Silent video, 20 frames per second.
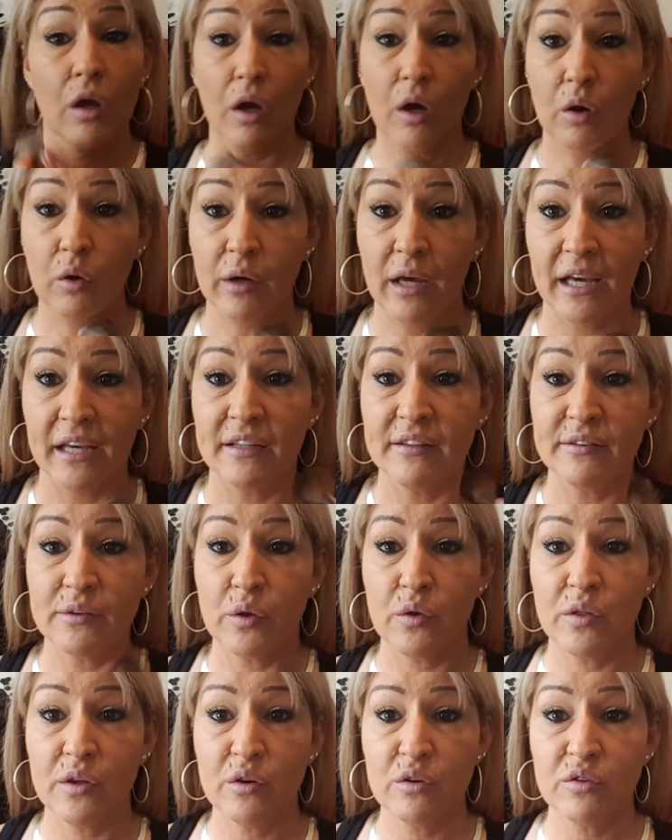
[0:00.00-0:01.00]
Okay,
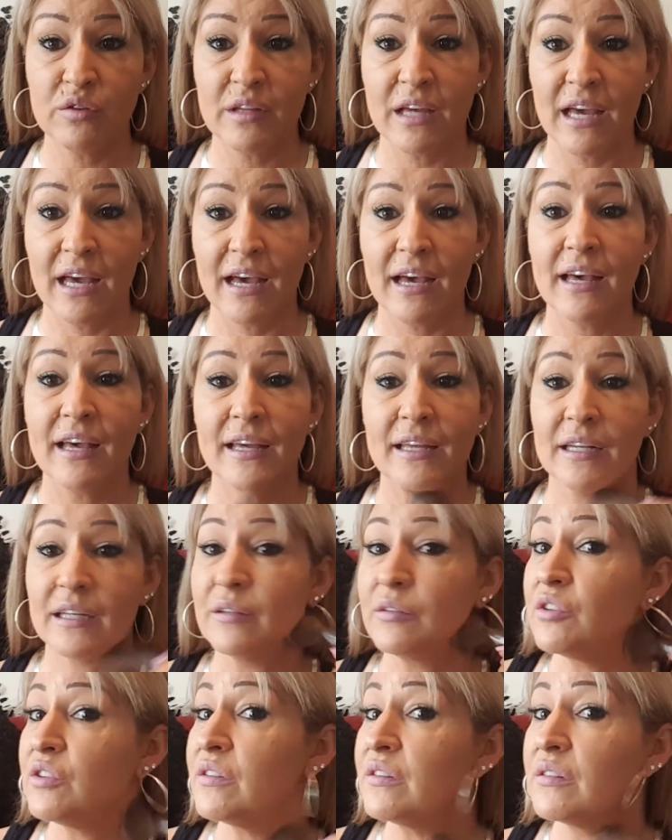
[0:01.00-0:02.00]
so there's that. And I
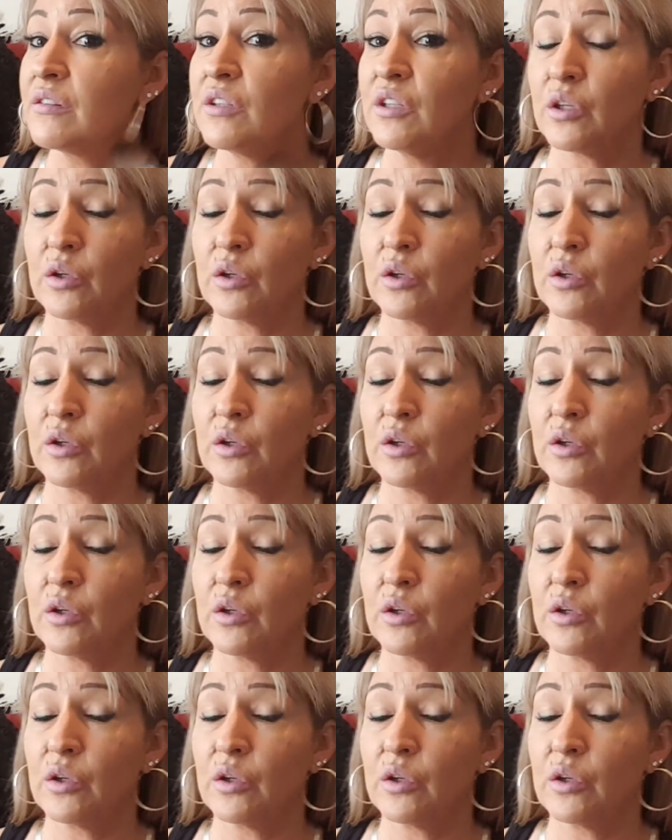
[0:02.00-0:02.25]
just,